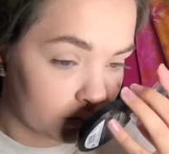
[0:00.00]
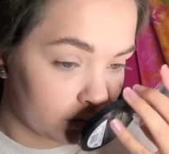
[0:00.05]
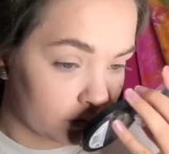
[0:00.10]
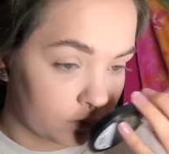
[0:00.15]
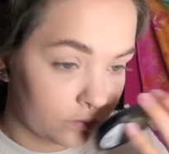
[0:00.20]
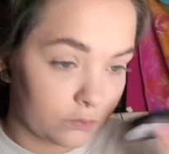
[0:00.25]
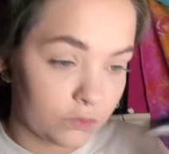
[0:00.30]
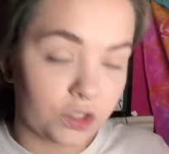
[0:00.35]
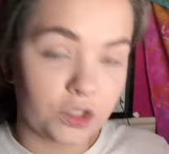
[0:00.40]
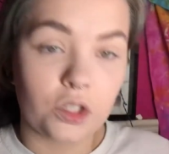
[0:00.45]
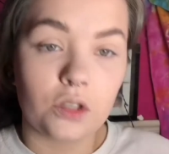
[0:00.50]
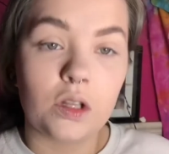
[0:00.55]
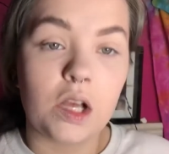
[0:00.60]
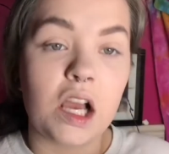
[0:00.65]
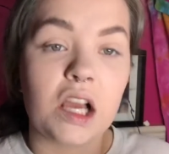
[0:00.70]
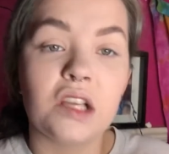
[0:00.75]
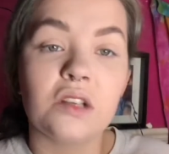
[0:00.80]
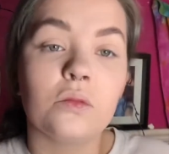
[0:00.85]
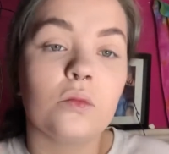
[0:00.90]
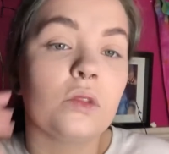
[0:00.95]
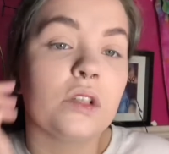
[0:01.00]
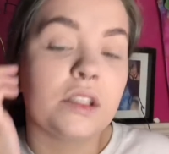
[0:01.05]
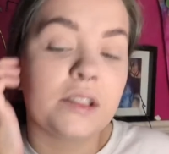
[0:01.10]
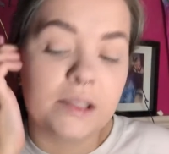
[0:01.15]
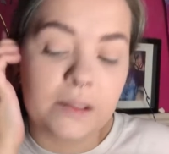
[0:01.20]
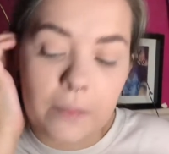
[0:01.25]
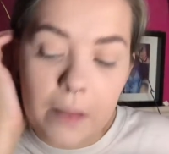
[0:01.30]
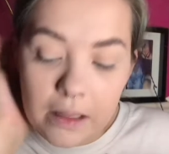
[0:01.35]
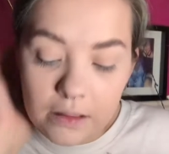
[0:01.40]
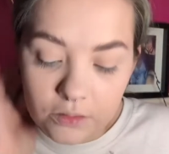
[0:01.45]
There's no like weird
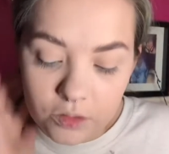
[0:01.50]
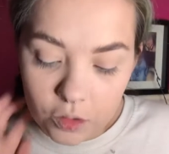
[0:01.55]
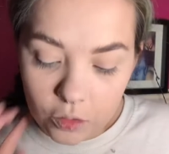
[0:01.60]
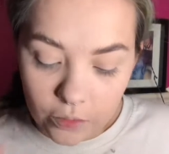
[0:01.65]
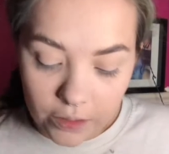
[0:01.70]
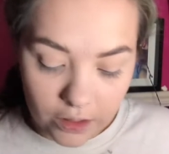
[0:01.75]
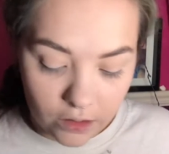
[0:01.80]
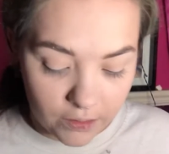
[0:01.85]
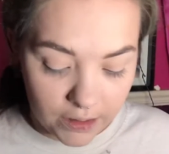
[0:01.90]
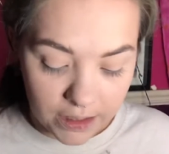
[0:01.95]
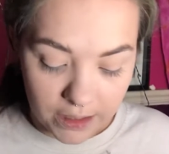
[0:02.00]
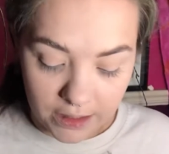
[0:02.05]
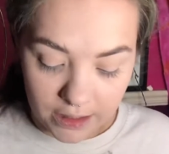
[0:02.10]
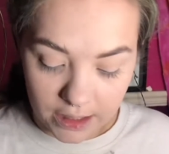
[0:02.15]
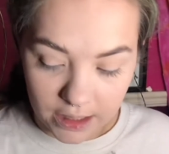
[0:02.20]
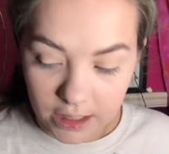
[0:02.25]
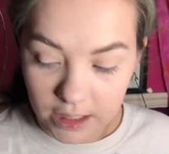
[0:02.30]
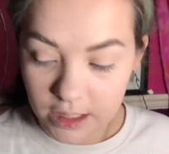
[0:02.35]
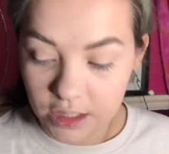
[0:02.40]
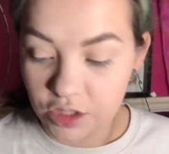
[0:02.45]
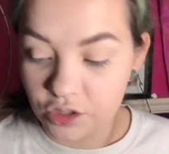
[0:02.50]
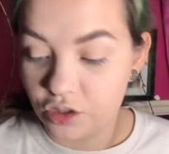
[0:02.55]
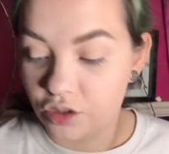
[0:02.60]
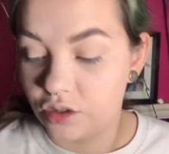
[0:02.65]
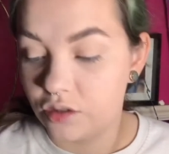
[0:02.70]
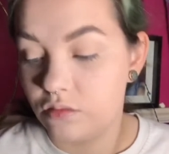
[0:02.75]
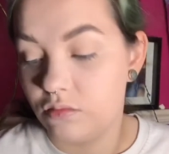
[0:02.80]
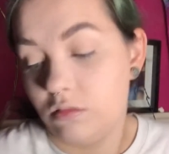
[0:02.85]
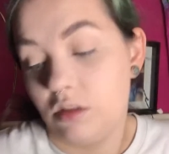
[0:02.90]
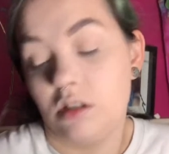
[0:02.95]
smell to it or anything, it's just,
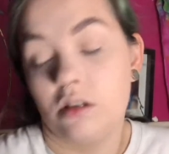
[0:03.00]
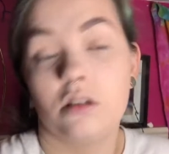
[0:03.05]
you know.